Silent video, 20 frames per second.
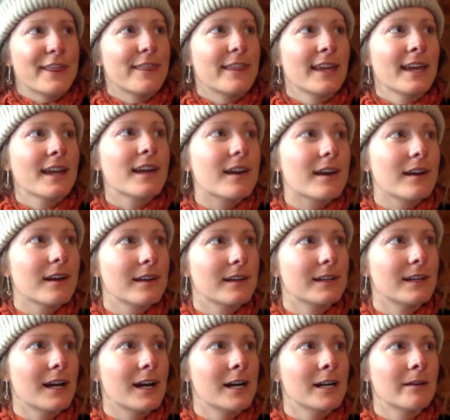I think
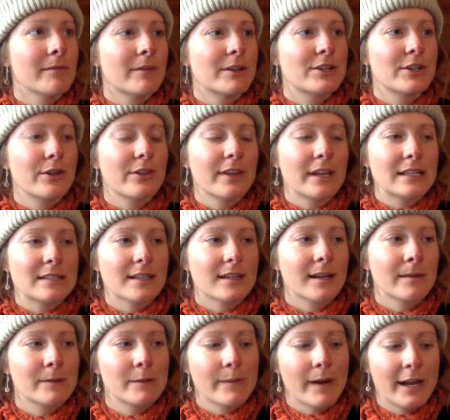the two things
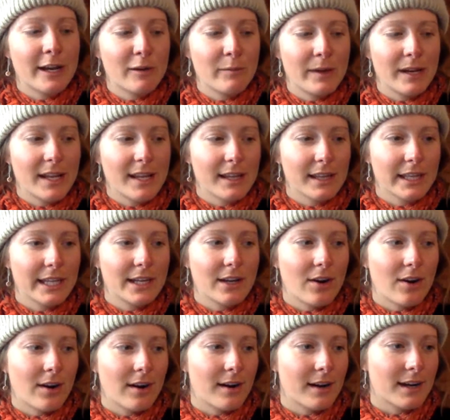that come to mind
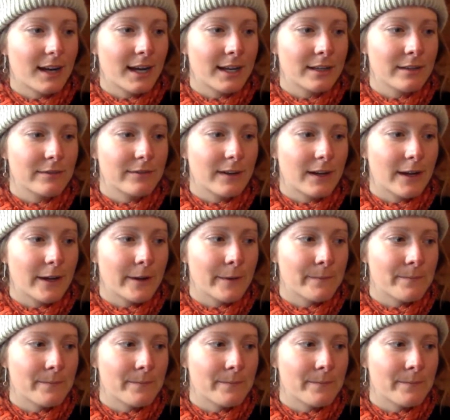immediately are kind of